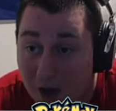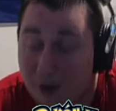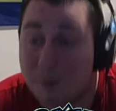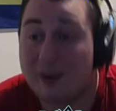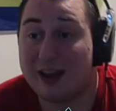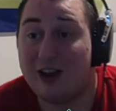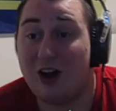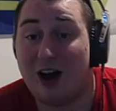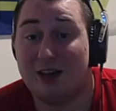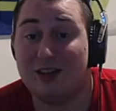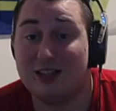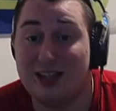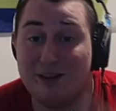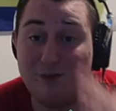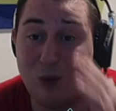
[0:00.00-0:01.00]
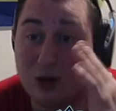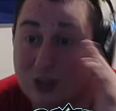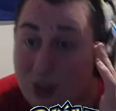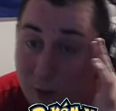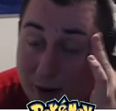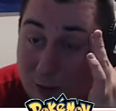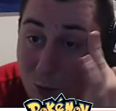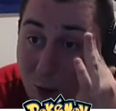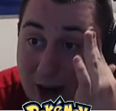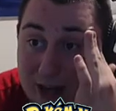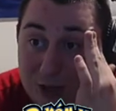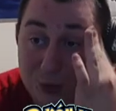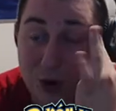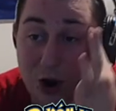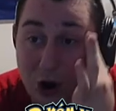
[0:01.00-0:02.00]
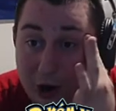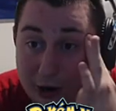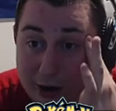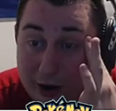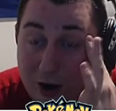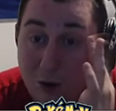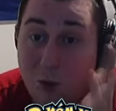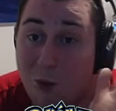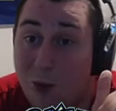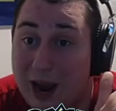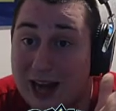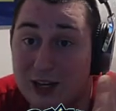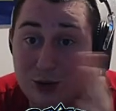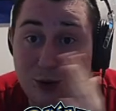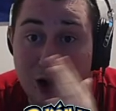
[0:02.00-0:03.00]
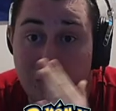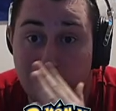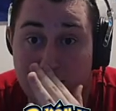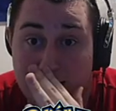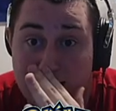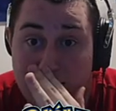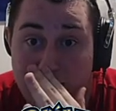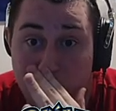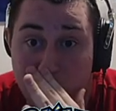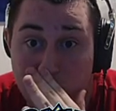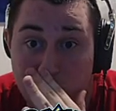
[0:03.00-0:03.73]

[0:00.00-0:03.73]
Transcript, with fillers: Oh my god, this E4 is going way too hard. Way too hard right now.